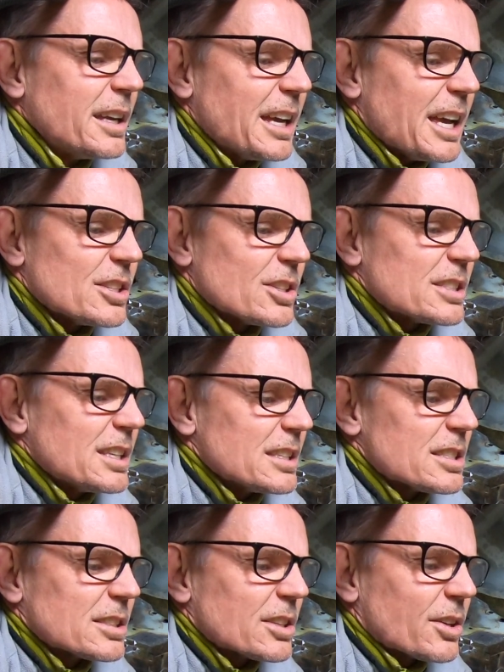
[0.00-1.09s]
As you can see, it's
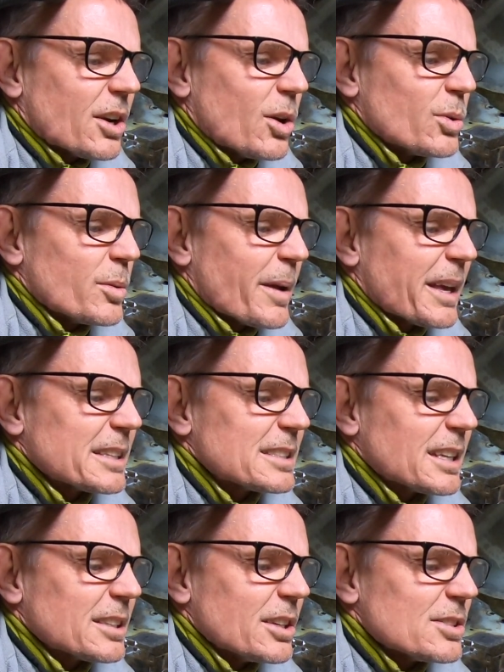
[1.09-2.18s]
just got a hole in the back the
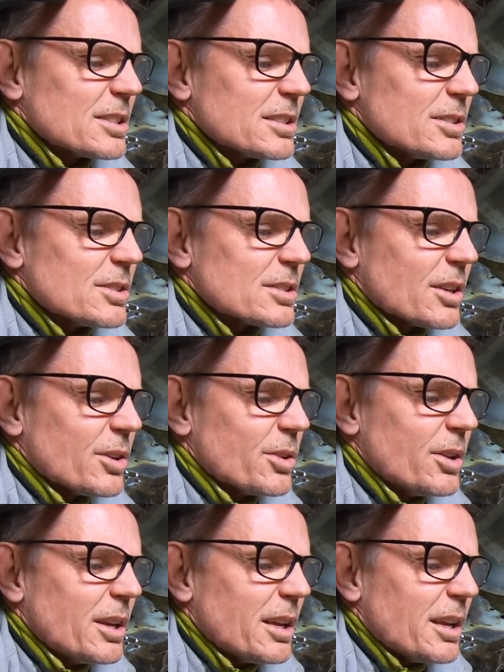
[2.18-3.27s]
stud goes into, so
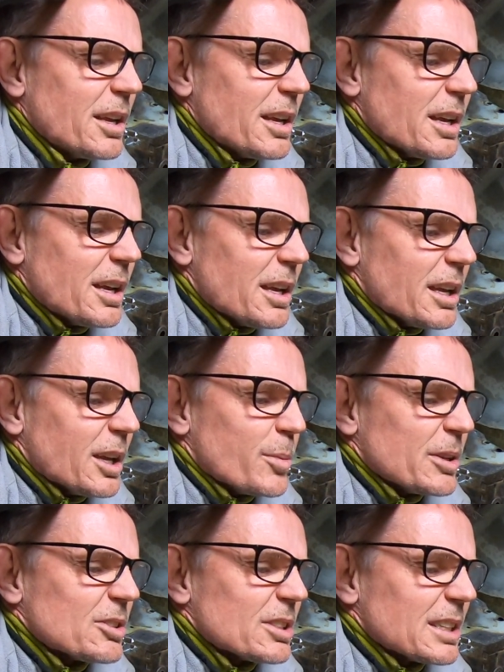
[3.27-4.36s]
it'll be
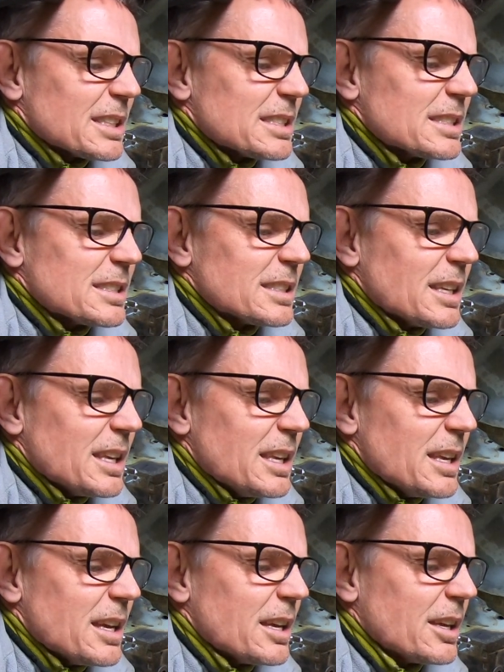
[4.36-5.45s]
interesting to
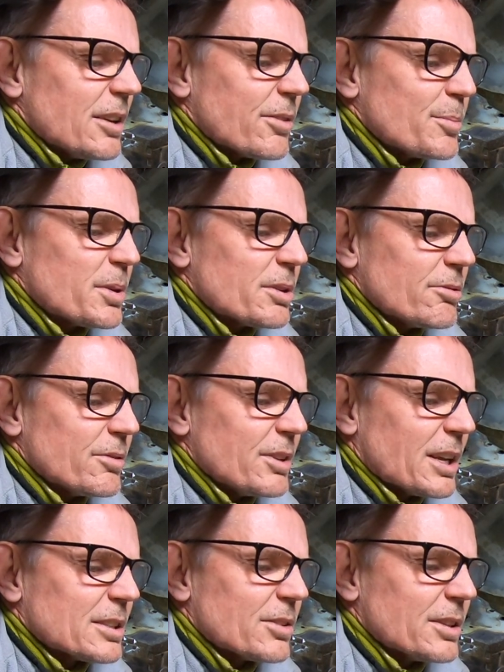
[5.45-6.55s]
see if I put a riv
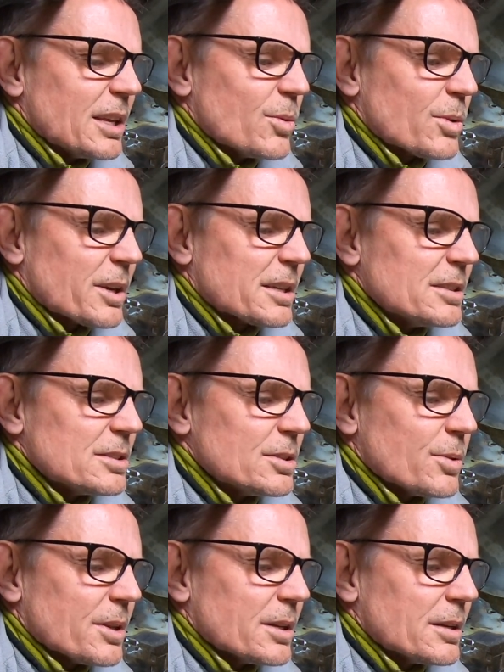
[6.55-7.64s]
nut on there, what I can do
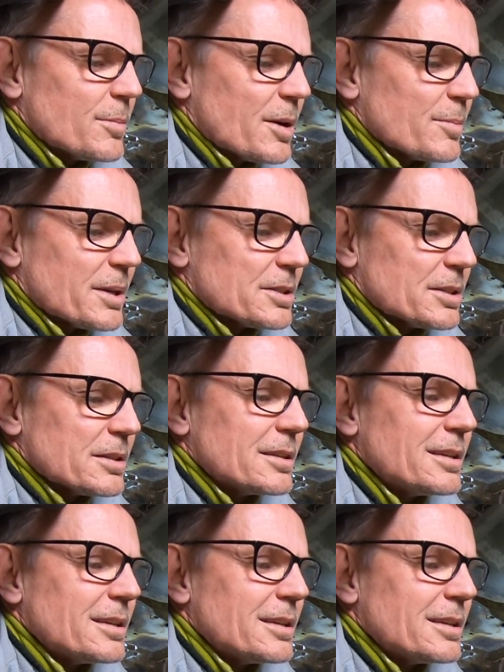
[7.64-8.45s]
with it. Might be able to